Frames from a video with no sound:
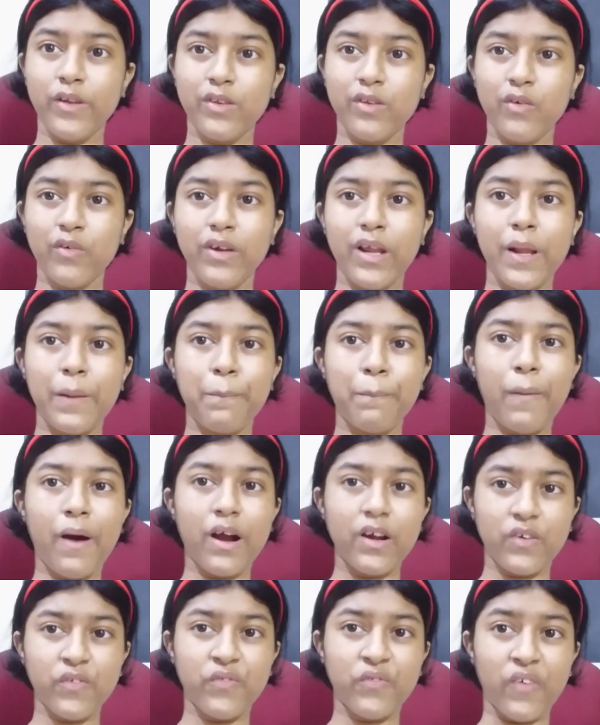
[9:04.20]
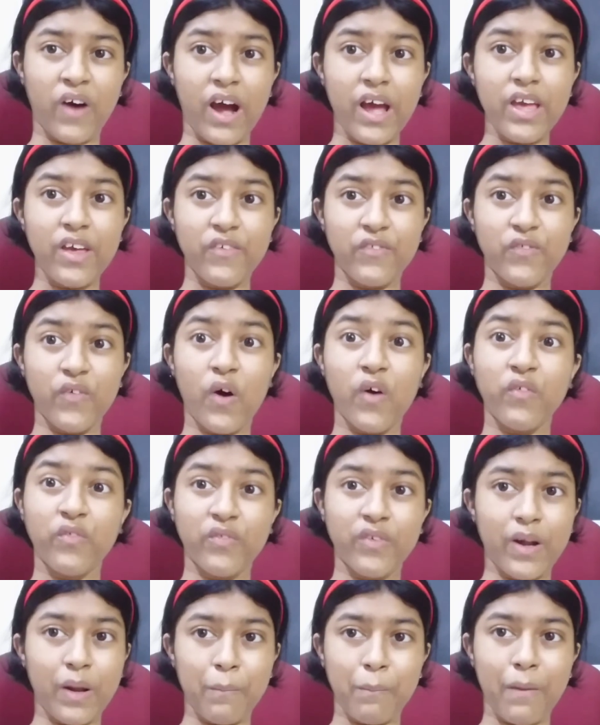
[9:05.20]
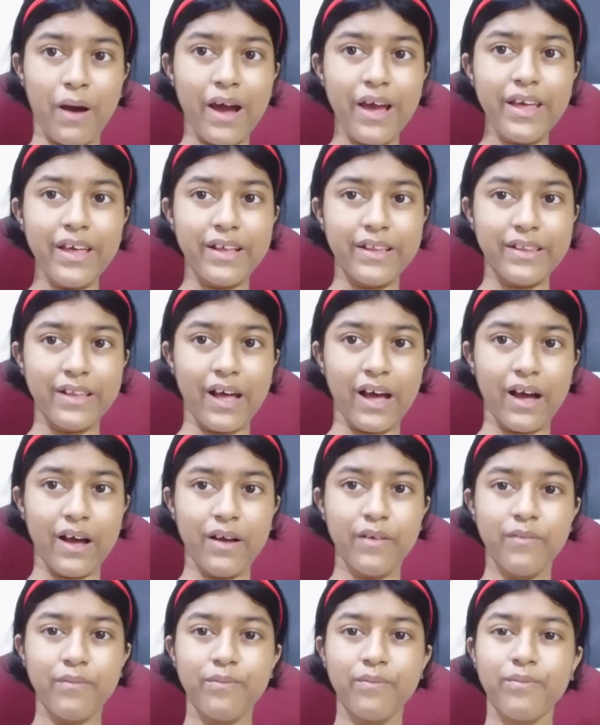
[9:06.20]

to read part 5 of Ramayana.